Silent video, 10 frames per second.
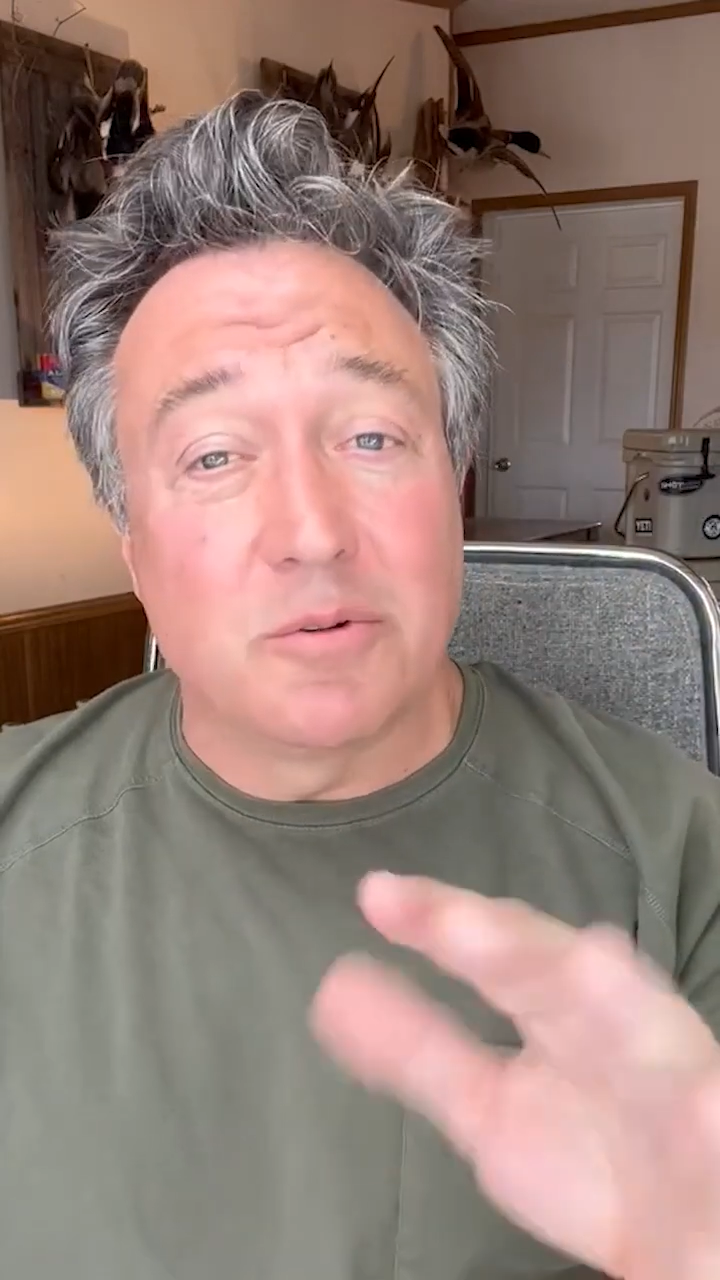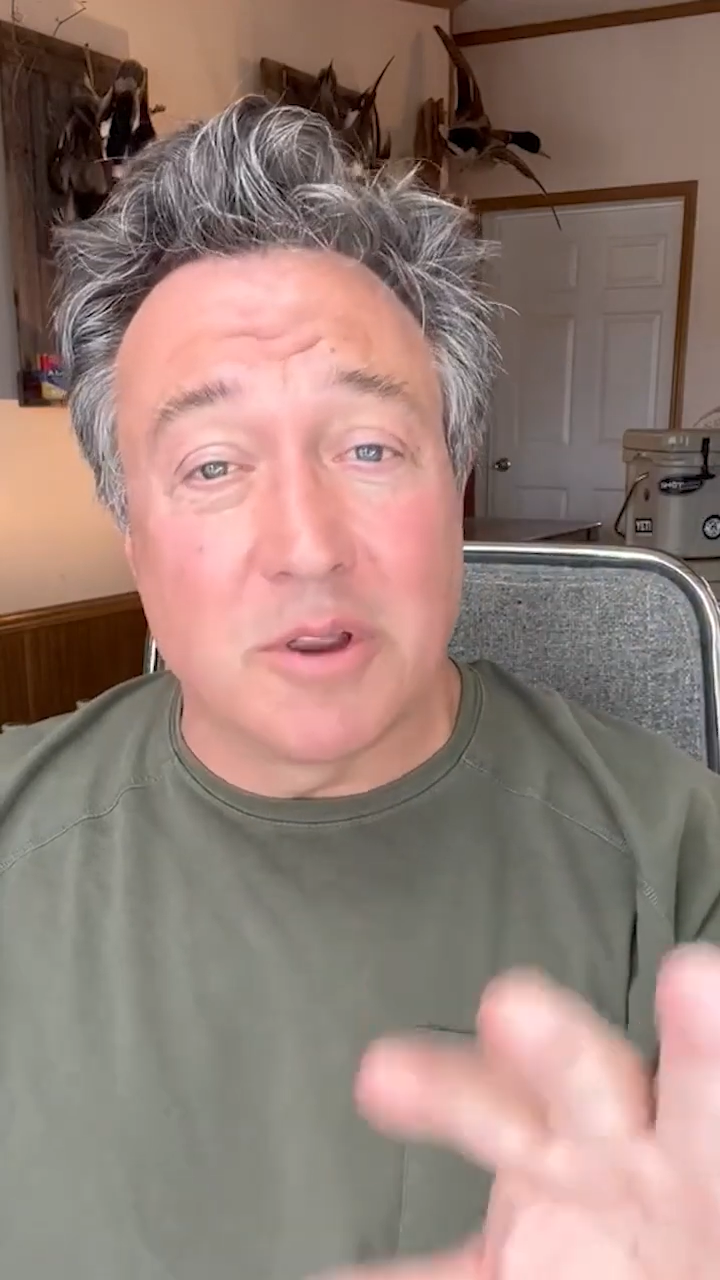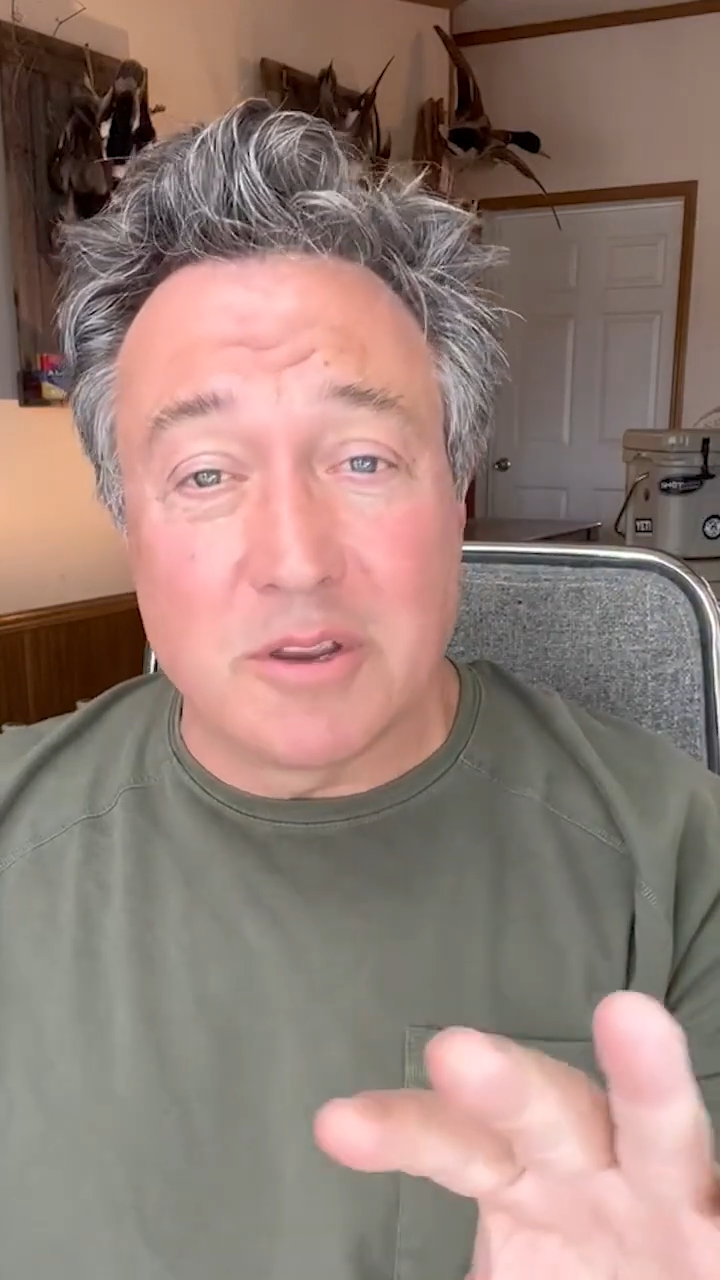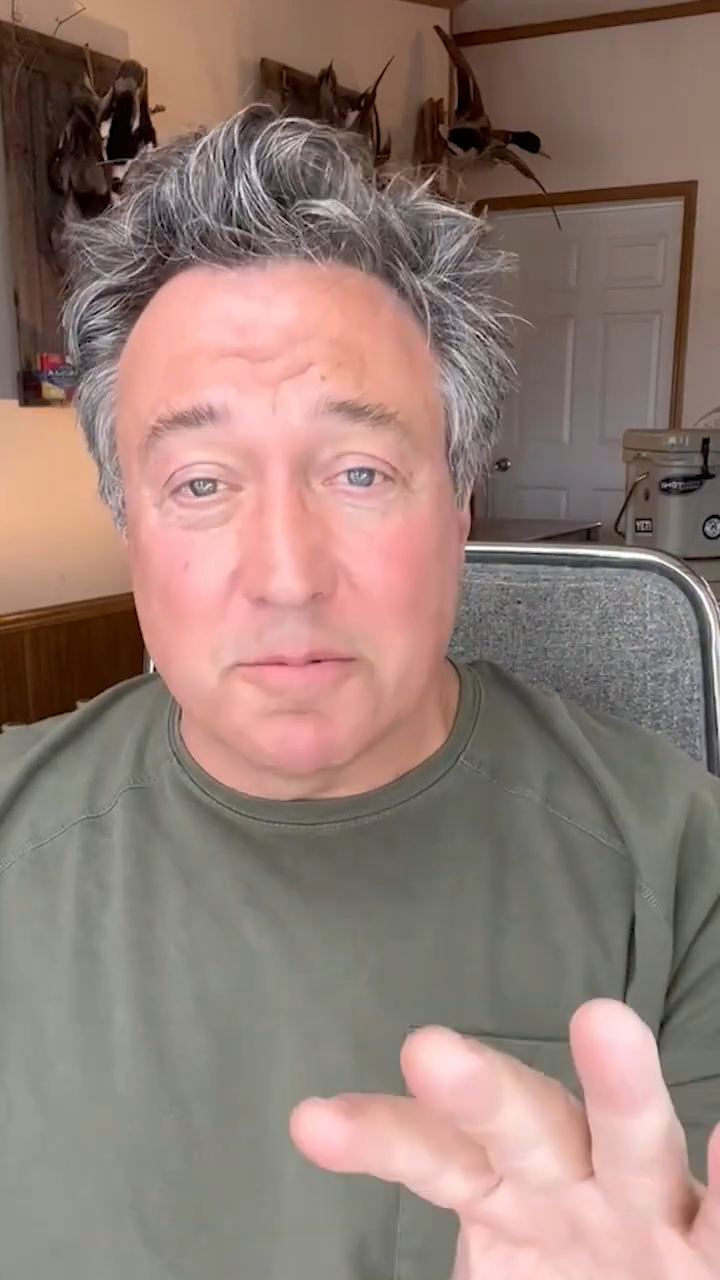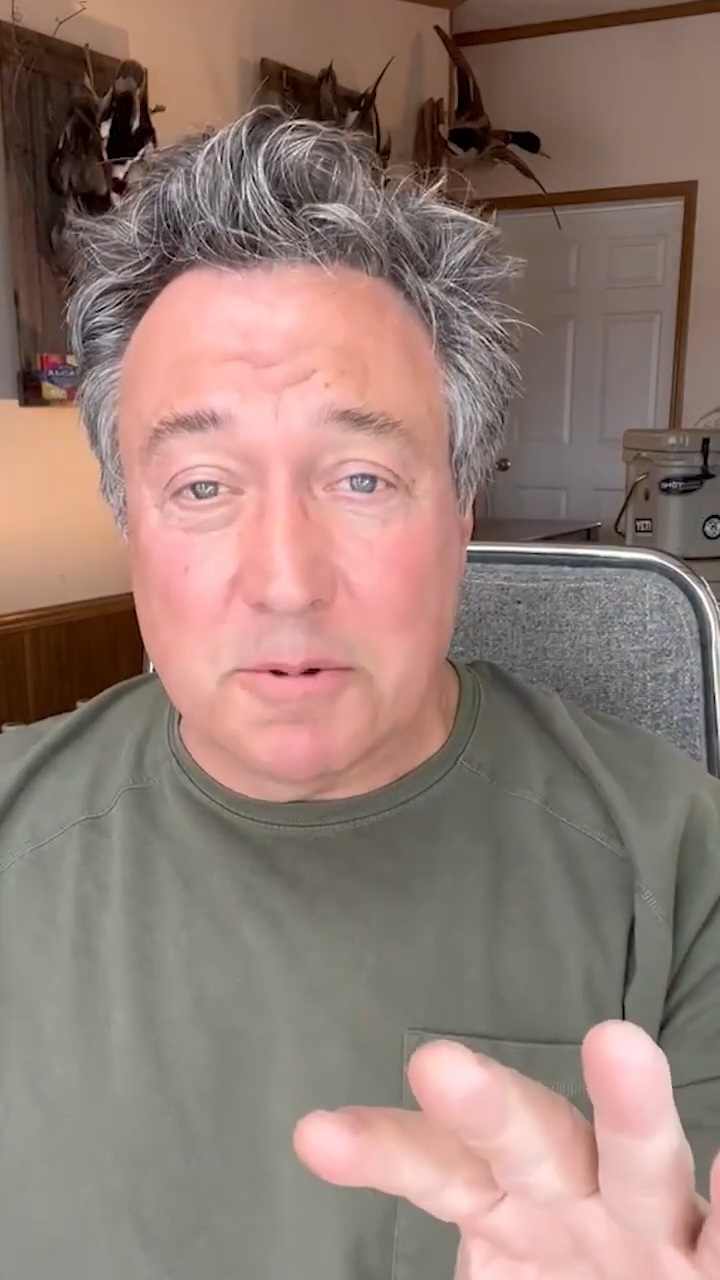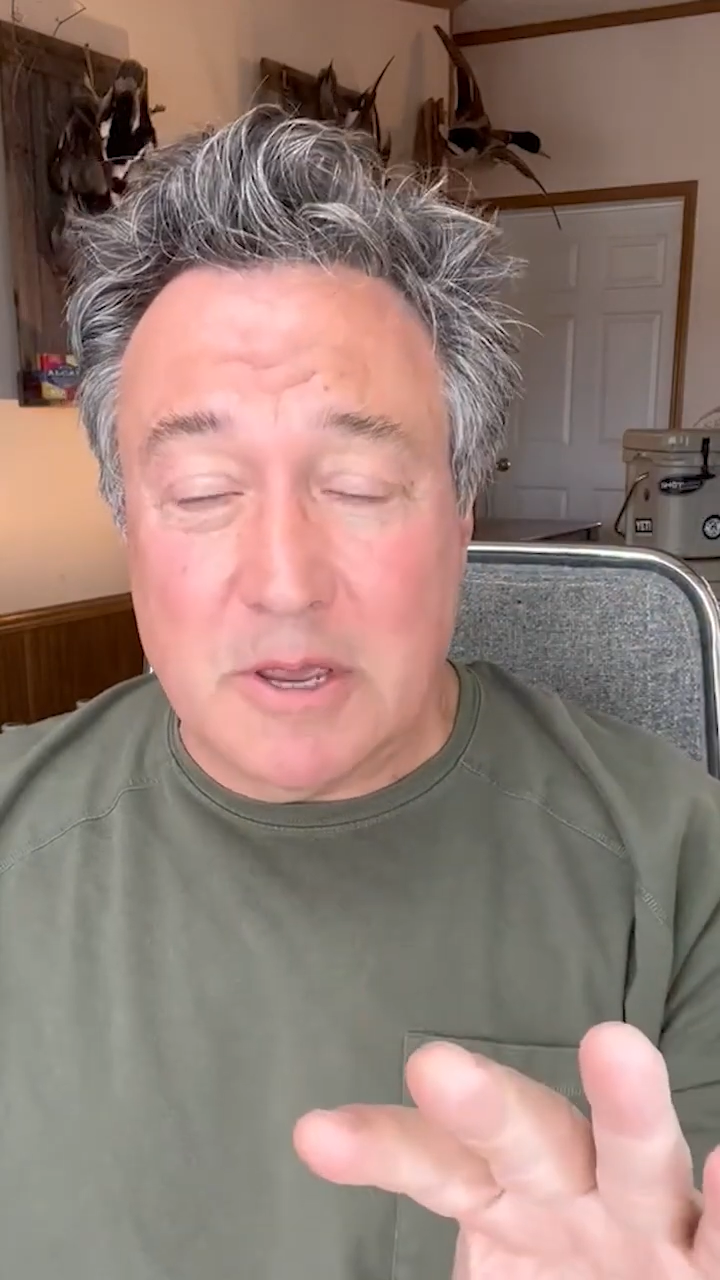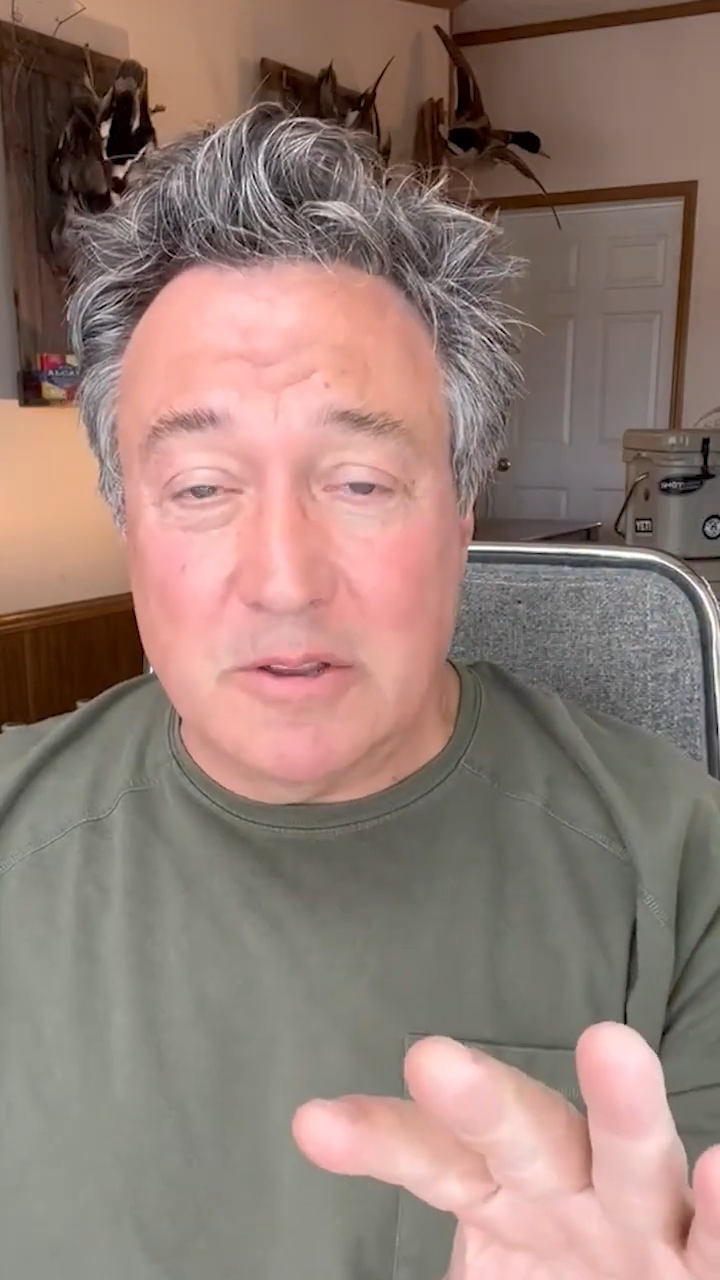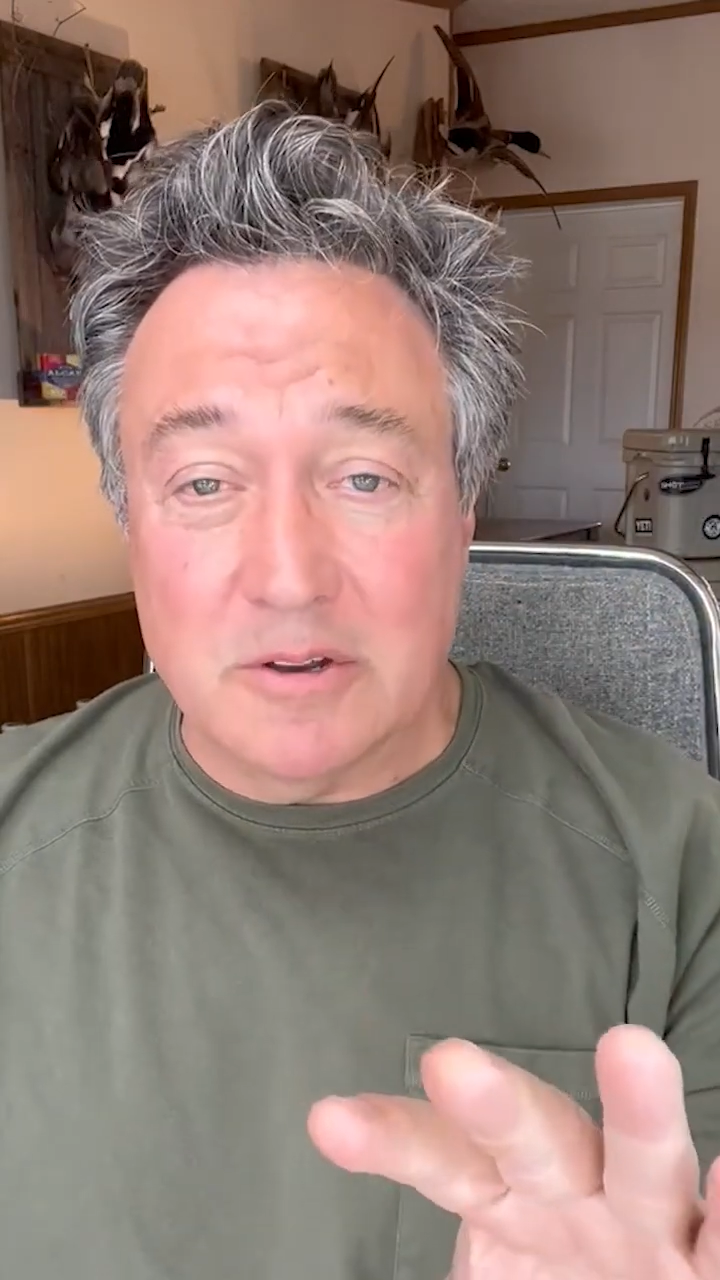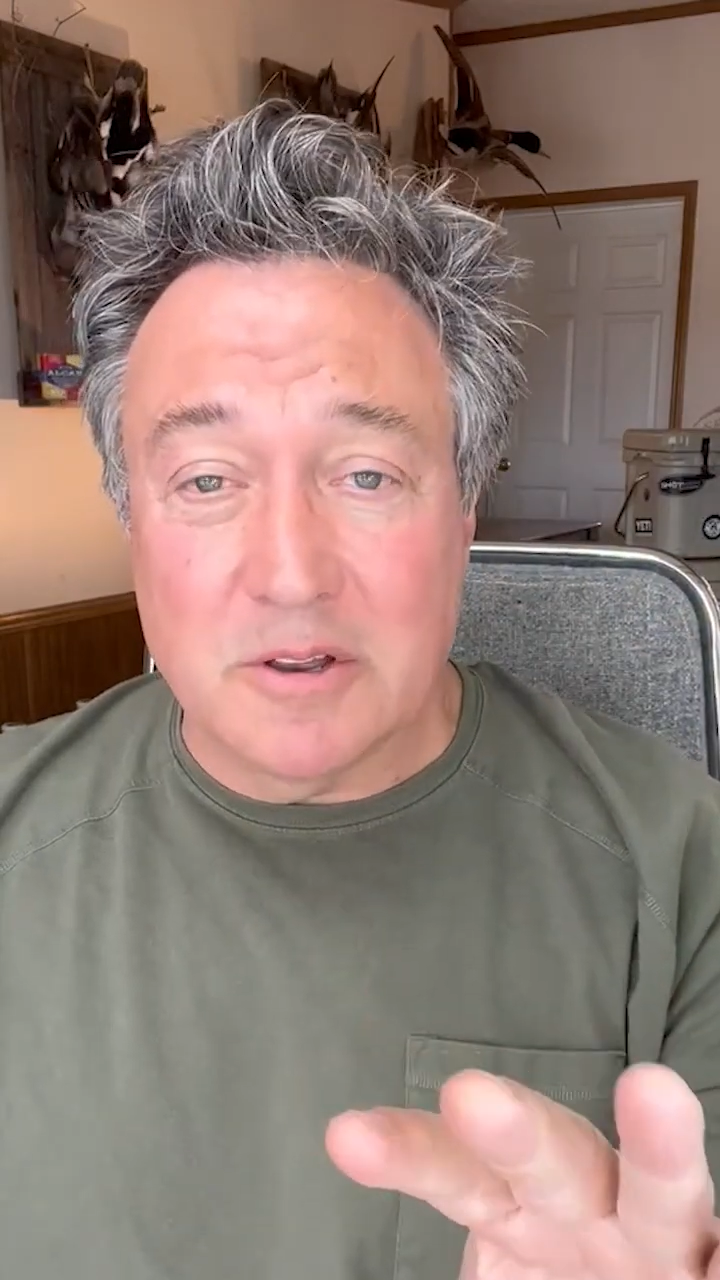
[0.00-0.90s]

Great companion